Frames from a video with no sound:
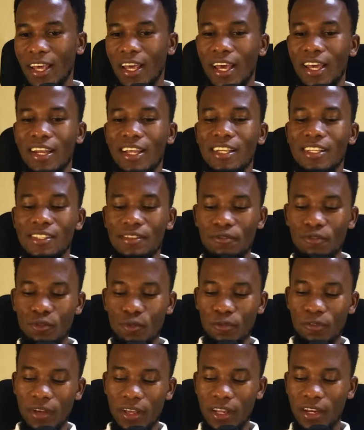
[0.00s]
And he's
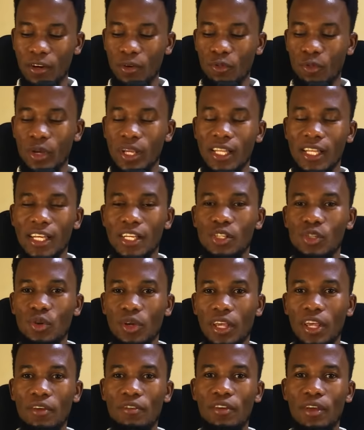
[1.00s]
very willing to
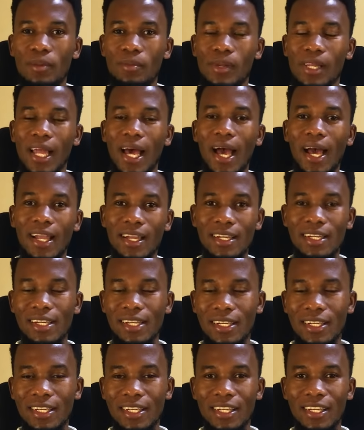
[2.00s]
give him land,
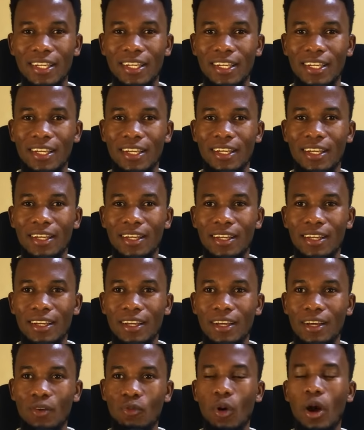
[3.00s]

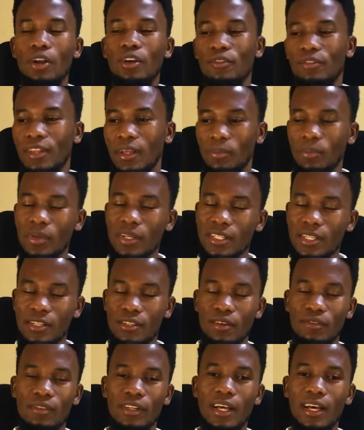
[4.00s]
one of the pieces
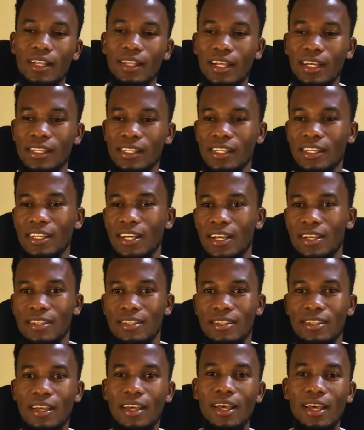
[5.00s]
of land that he
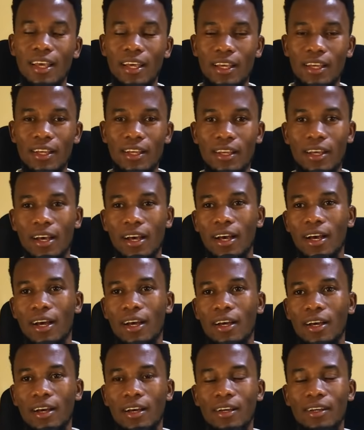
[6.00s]
has
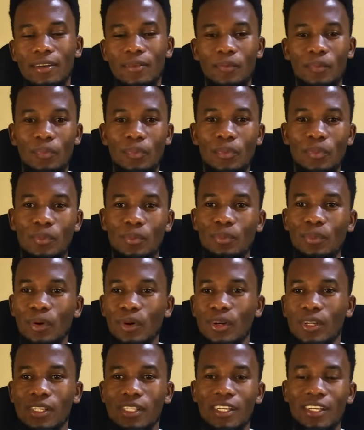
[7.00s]
uh,
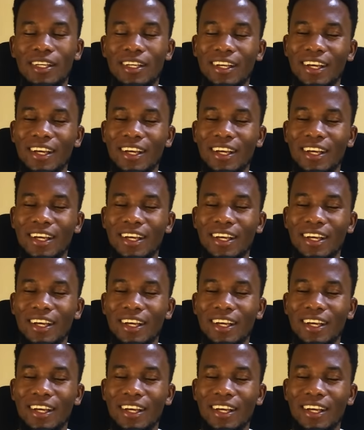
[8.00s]
bought